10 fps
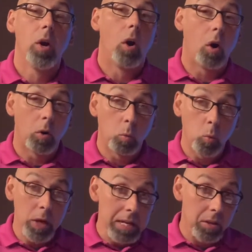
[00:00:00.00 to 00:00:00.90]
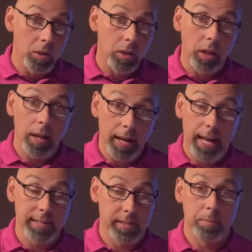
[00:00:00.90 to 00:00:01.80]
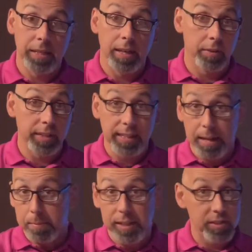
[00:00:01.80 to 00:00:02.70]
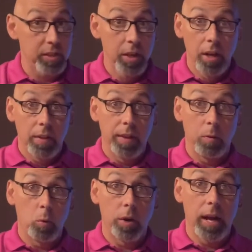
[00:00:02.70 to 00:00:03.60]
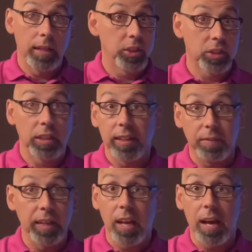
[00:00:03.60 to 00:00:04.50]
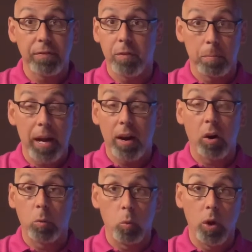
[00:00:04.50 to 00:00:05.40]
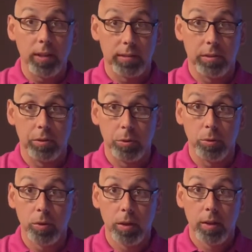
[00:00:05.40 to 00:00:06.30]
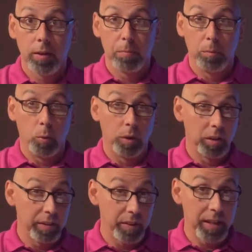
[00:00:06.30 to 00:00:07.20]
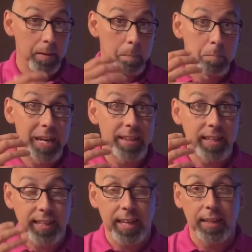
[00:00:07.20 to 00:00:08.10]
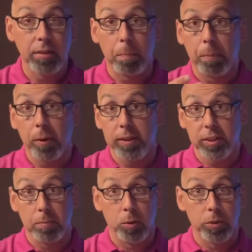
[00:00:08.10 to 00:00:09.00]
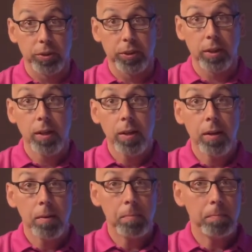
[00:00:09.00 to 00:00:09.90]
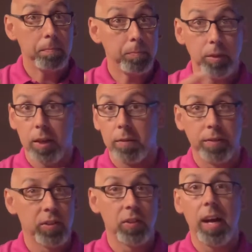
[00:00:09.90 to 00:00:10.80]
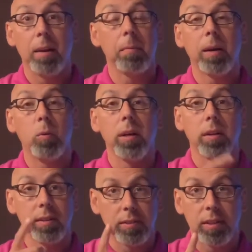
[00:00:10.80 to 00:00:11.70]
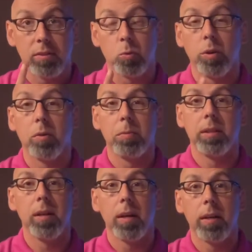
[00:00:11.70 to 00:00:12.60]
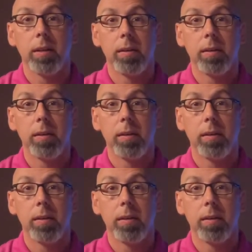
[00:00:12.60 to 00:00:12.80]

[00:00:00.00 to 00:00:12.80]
Our will has to be healthy. That means that we're not just living life by our want to, but we're living by the kingdom principles of it's not my will, it's His will be done.